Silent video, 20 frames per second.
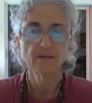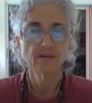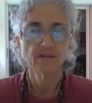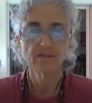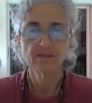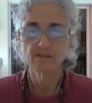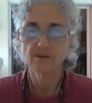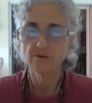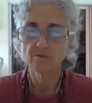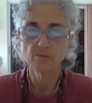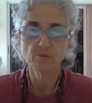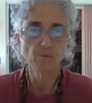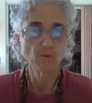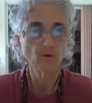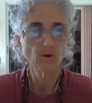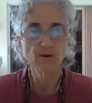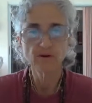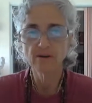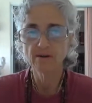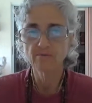is never
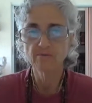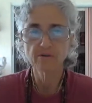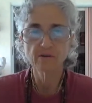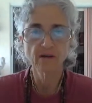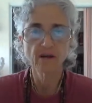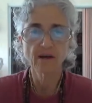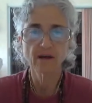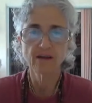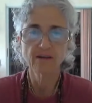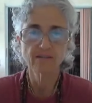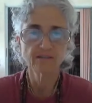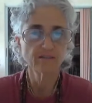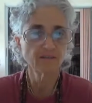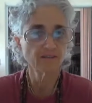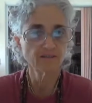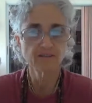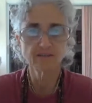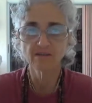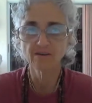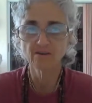born, never dies,
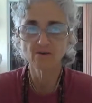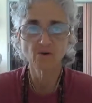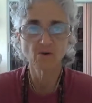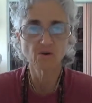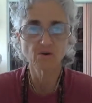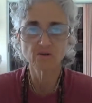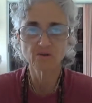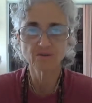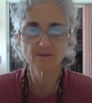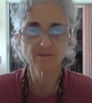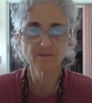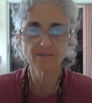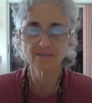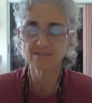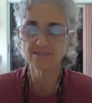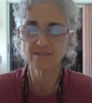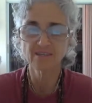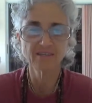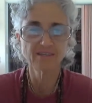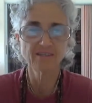doesn't get old,
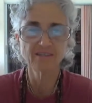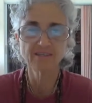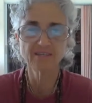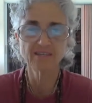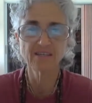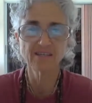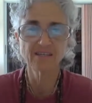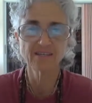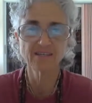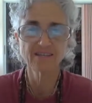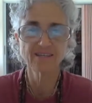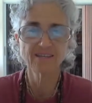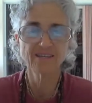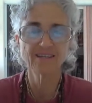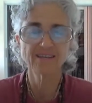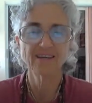doesn't get diseased,